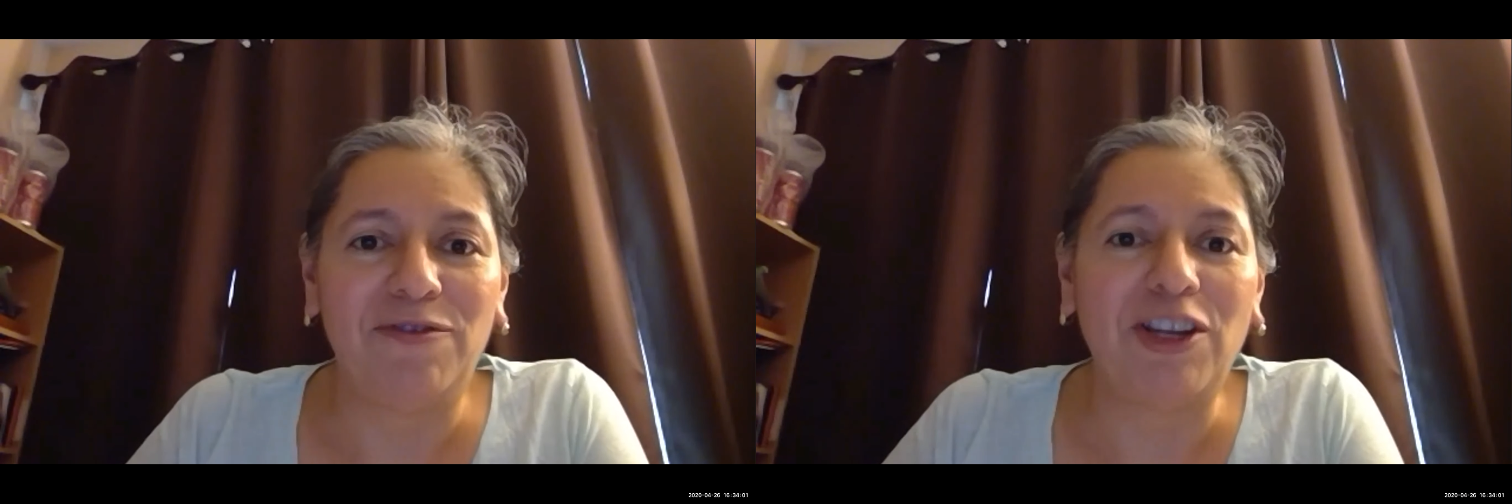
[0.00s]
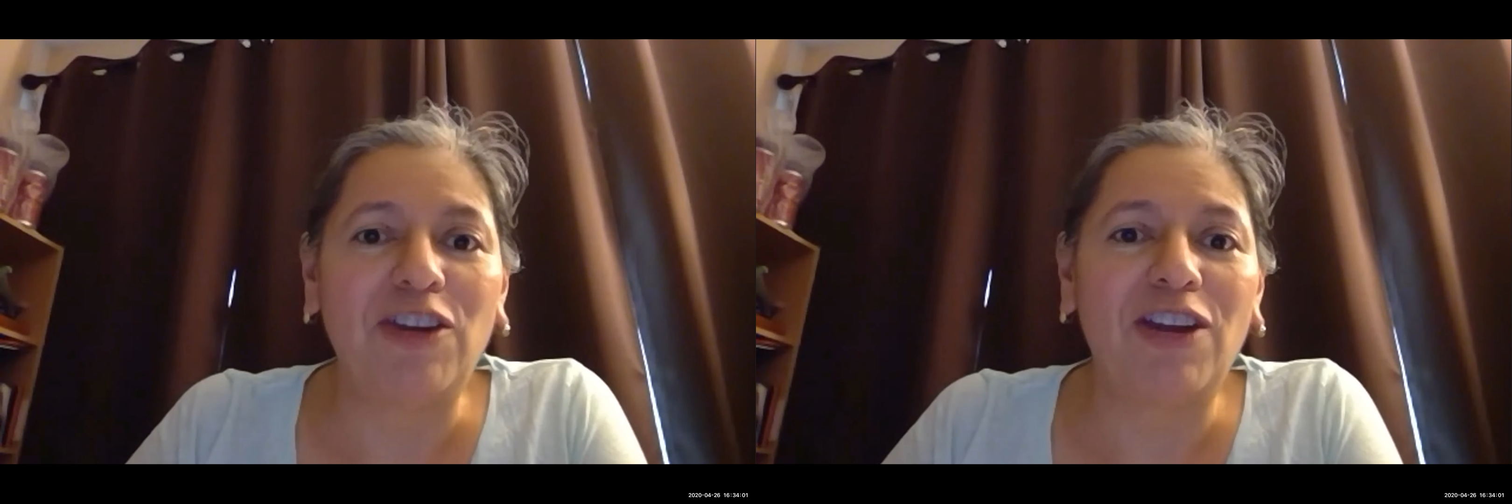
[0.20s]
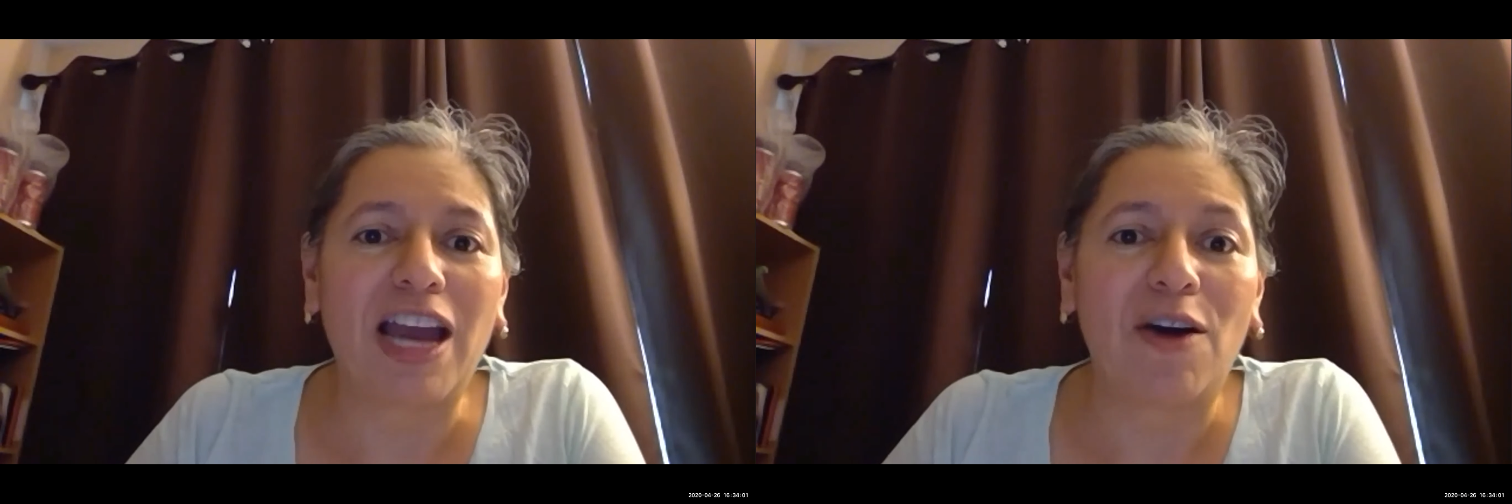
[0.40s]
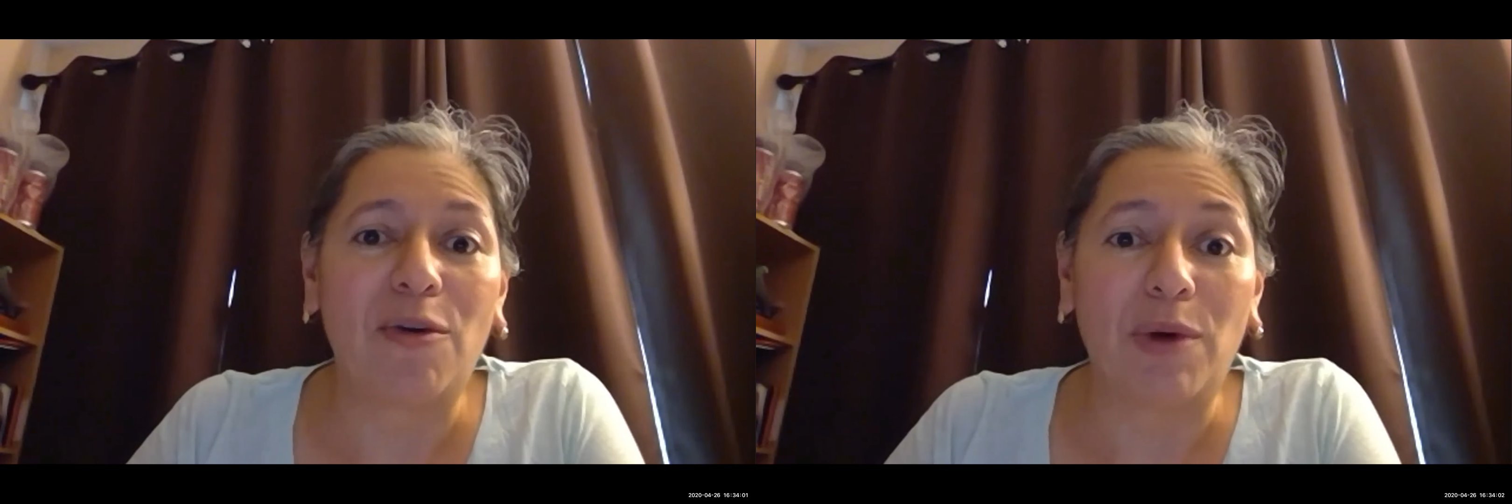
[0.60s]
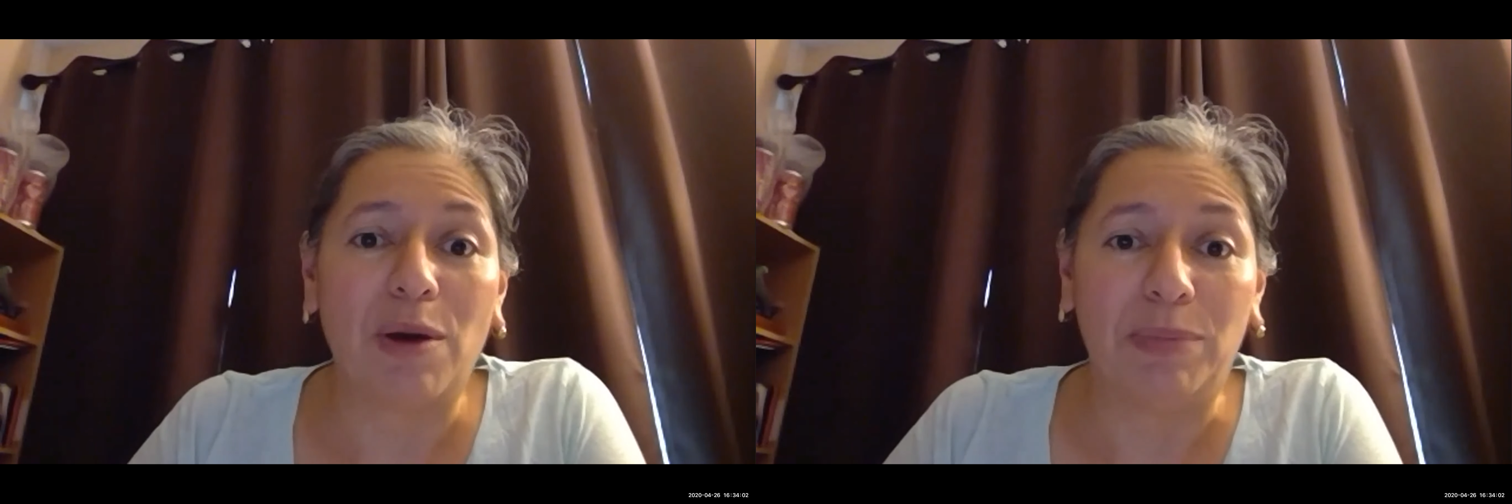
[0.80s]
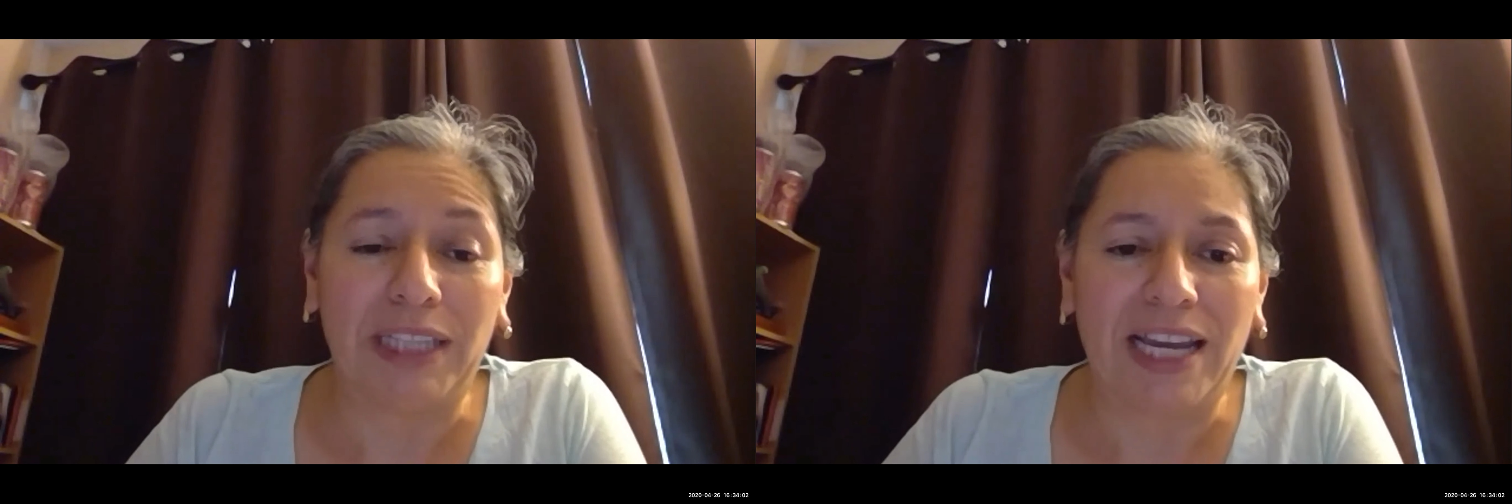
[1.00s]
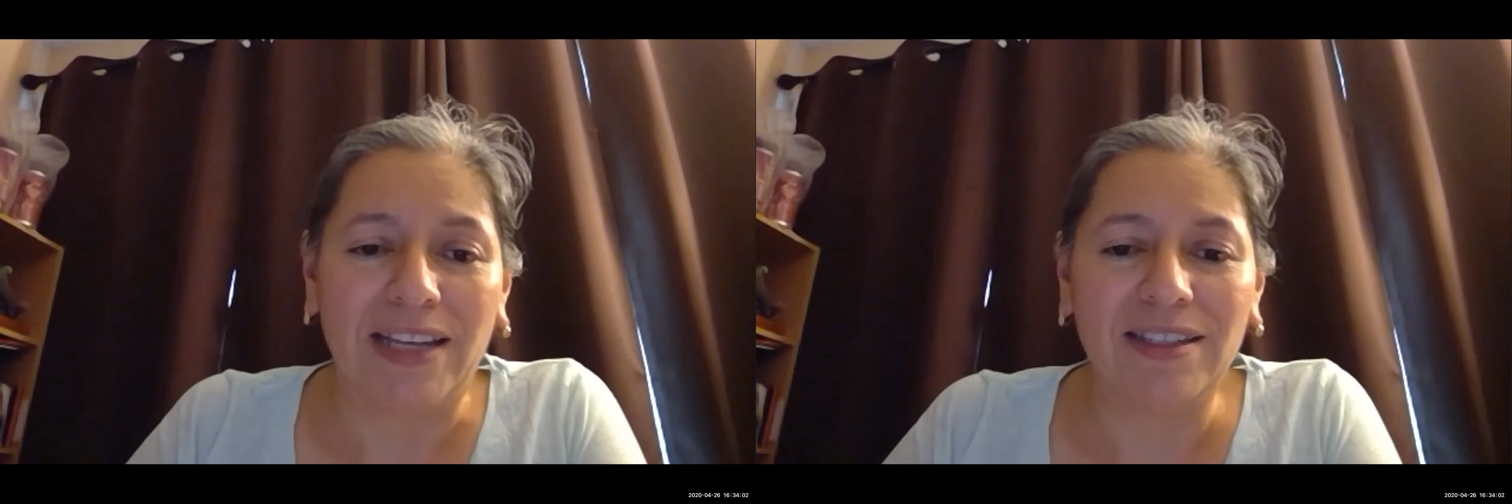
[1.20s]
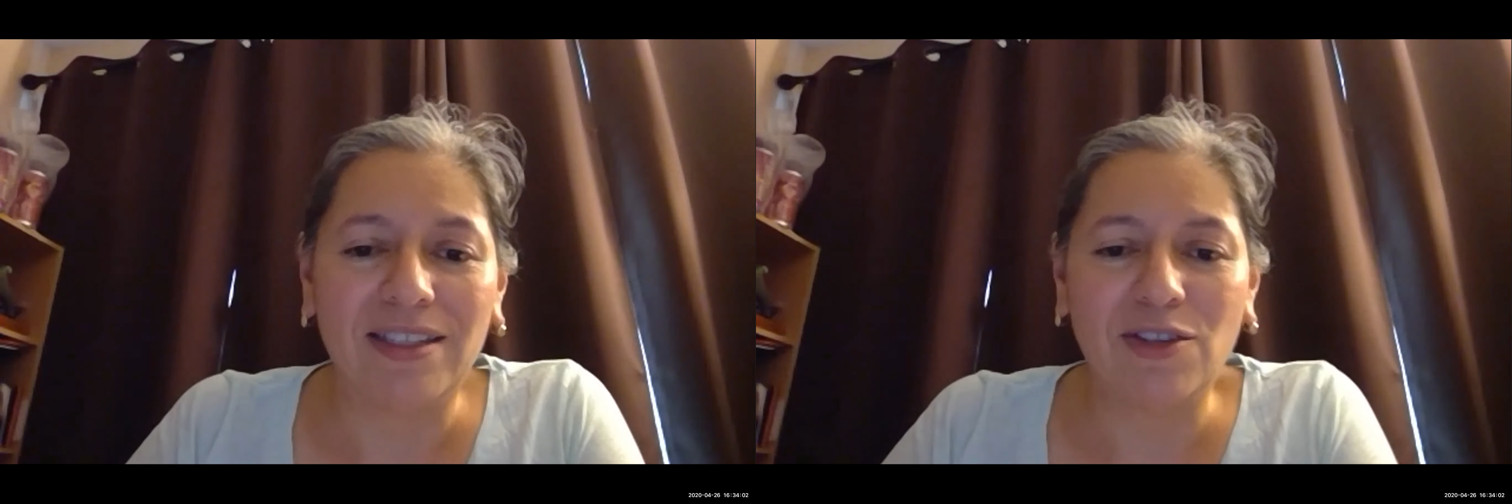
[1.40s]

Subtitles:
figuring out what blends.